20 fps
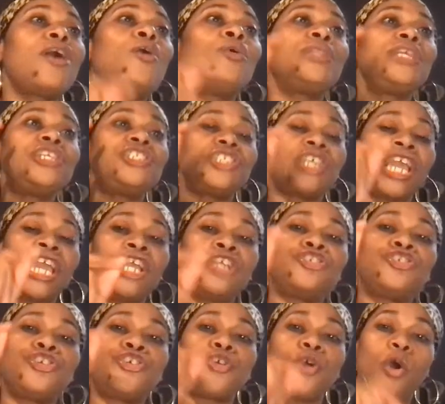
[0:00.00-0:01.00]
only
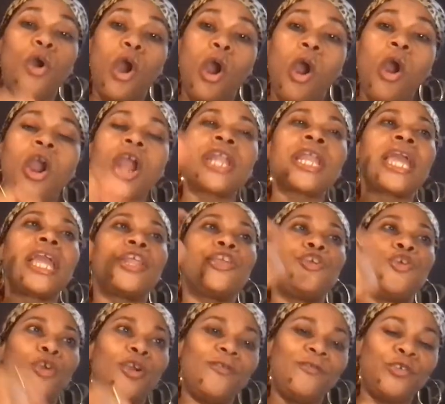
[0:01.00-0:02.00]
change your heart and
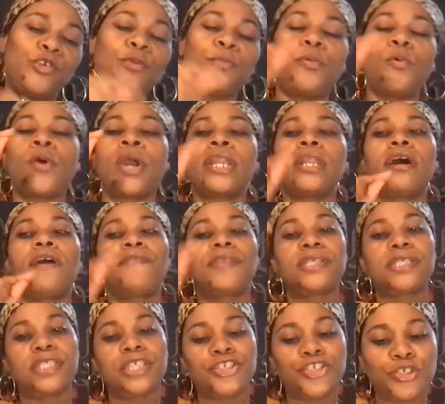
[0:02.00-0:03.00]
your viewpoint of the
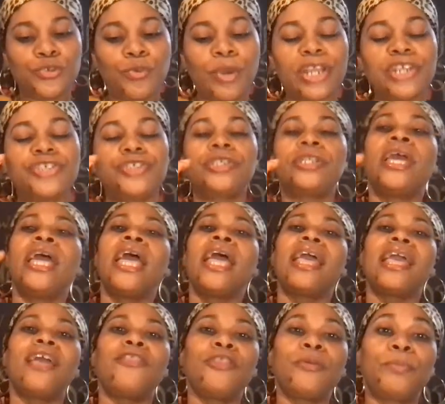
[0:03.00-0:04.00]
situation
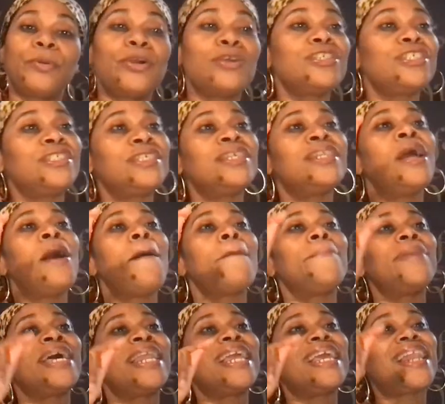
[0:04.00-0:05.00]
and the person,
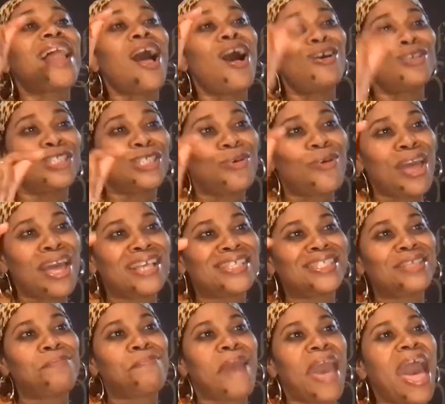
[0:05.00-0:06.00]
but it also has
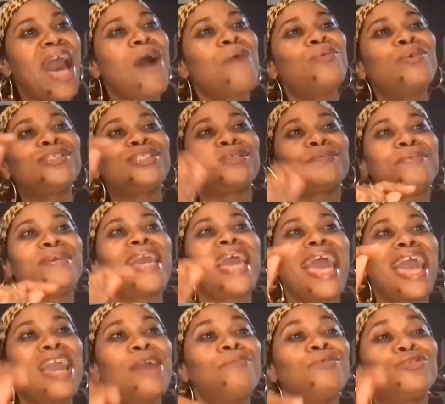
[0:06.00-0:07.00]
the power to be
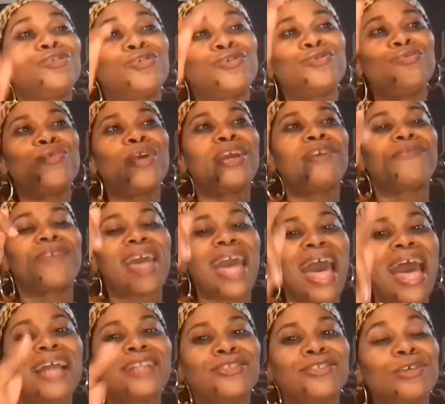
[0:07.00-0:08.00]
able to, if
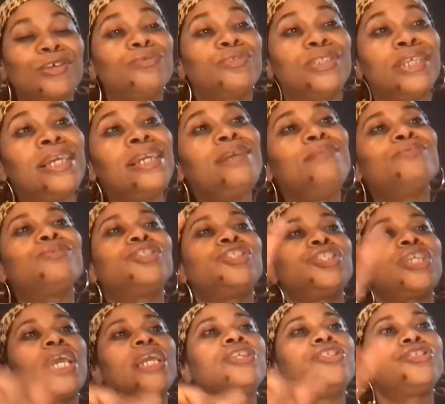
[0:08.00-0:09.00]
God so deems,
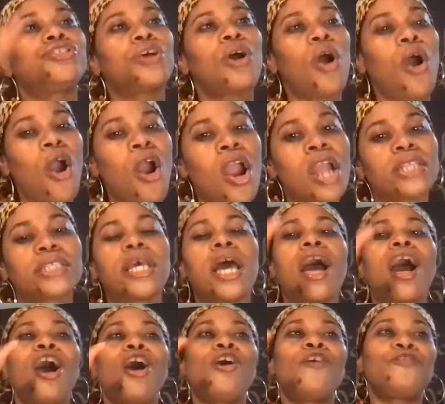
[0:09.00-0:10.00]
change the heart
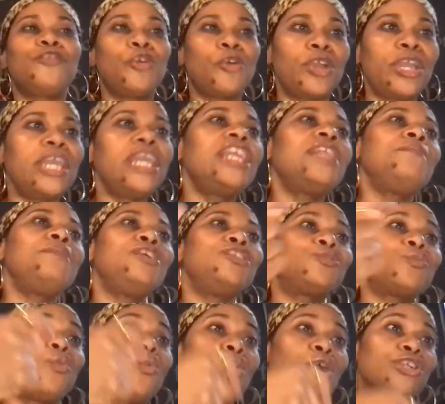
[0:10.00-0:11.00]
of your enemy
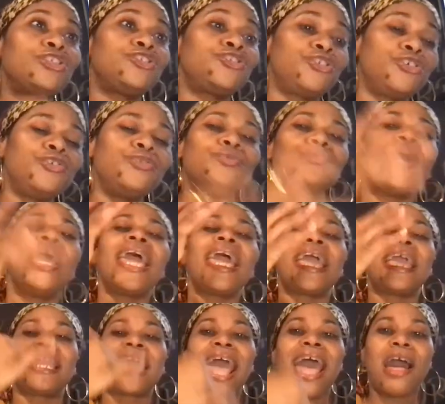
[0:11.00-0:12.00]
towards you
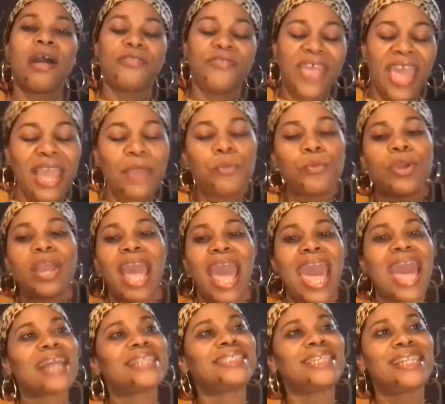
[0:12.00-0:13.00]
and how they
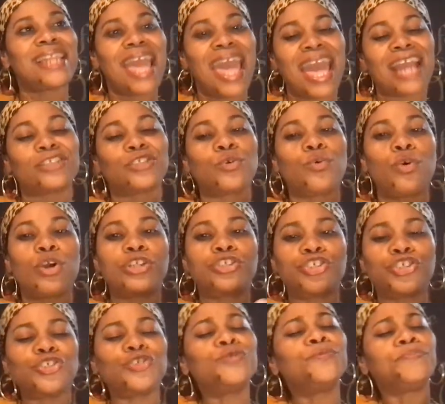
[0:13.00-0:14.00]
react and act
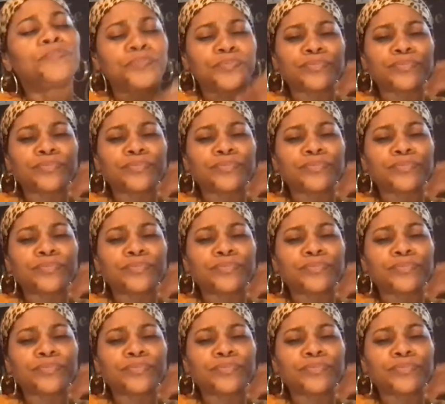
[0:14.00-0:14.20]
towards you.